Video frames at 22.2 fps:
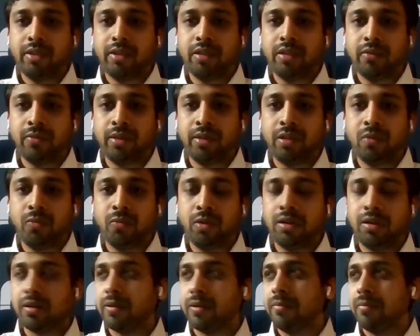
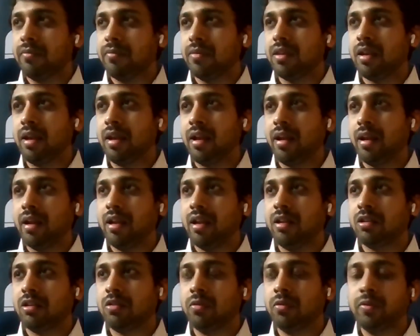within work,
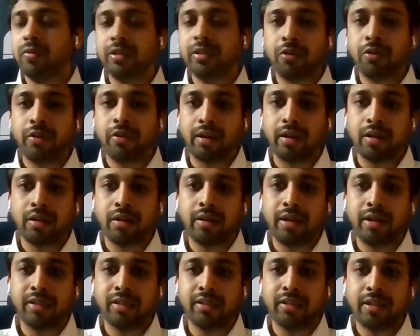and so which could
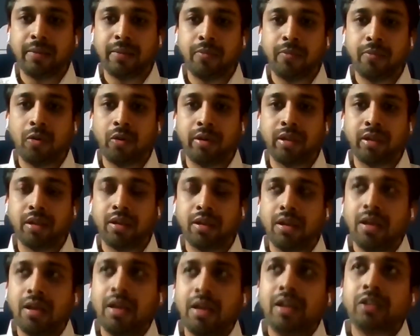recognize an
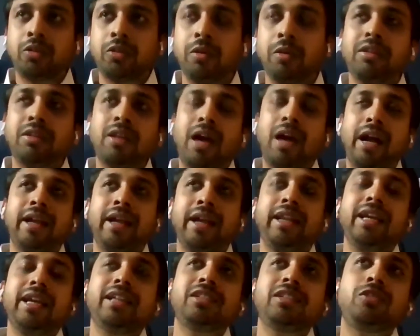employee. So the
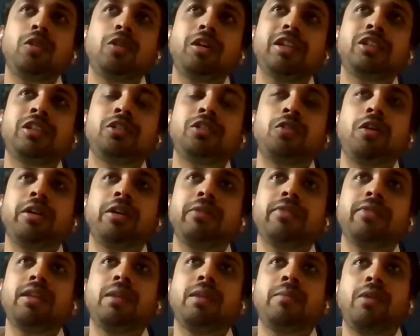idea is it's
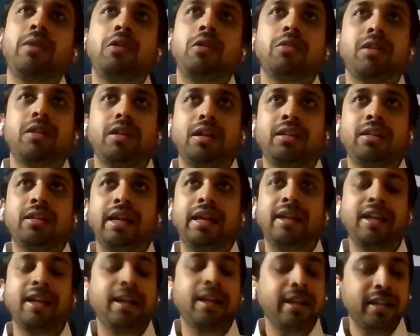not even about
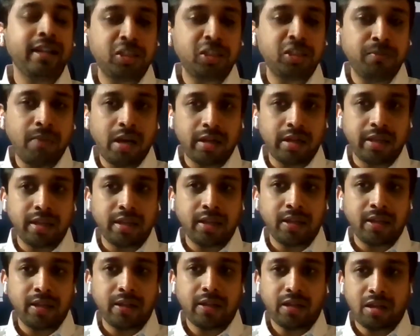the attendance
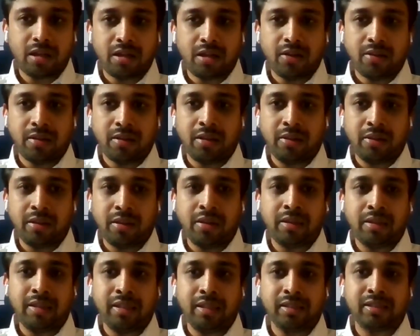marking
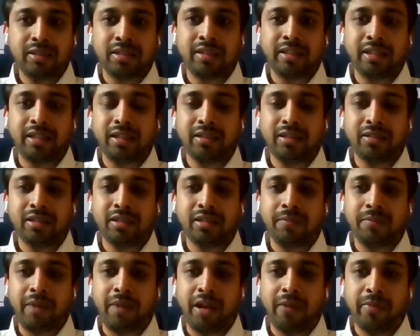these
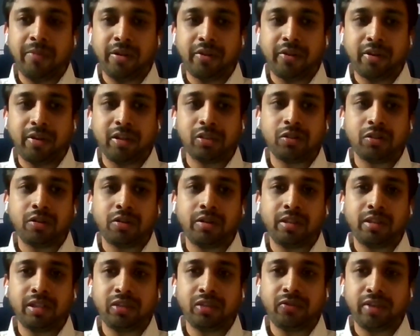biometrics
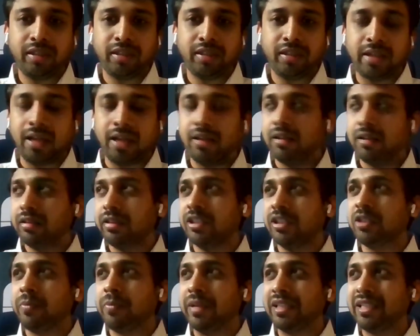or these face
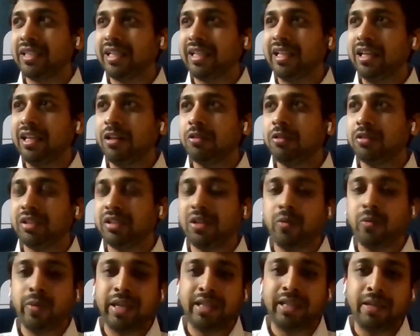scanners. It's basically to
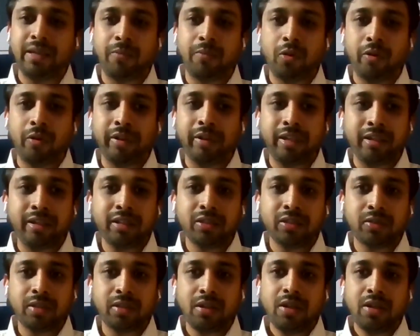see where the
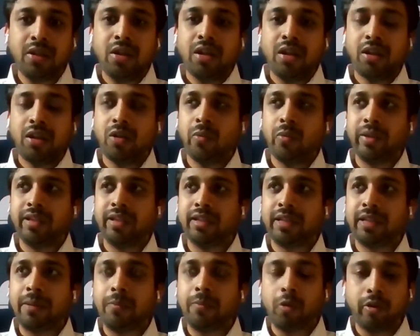employee is,
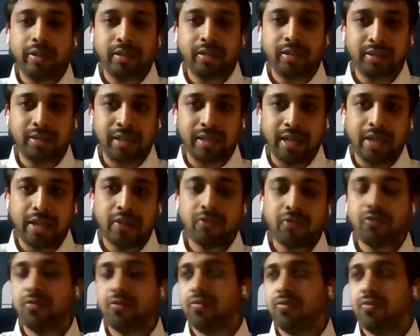whether the employee is
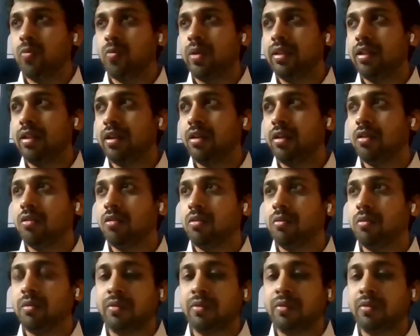safe, whether the